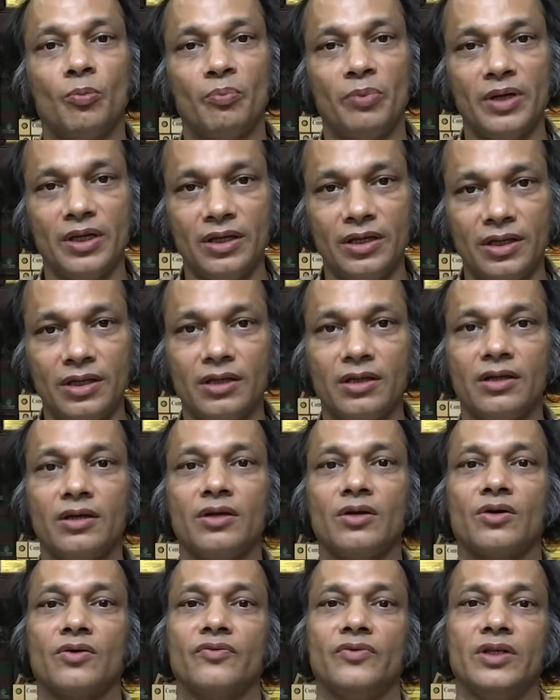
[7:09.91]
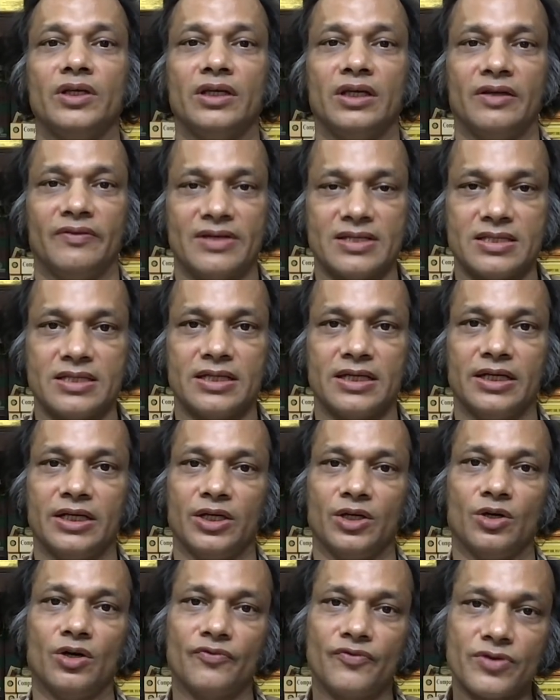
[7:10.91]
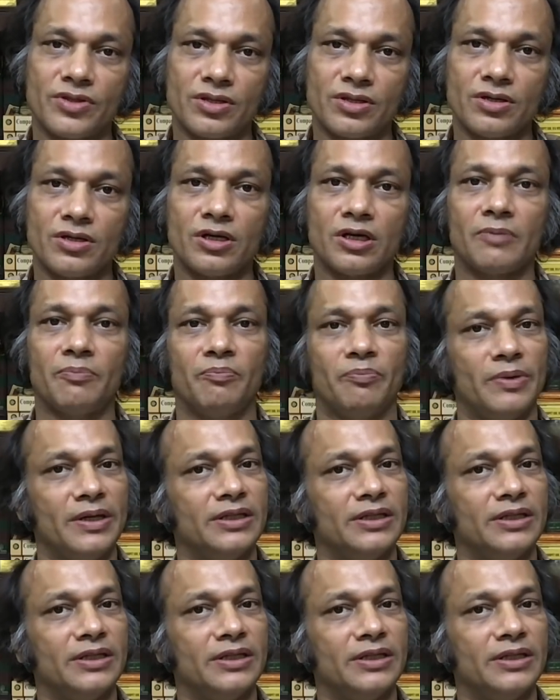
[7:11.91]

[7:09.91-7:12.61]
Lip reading: opinion of the investigating officer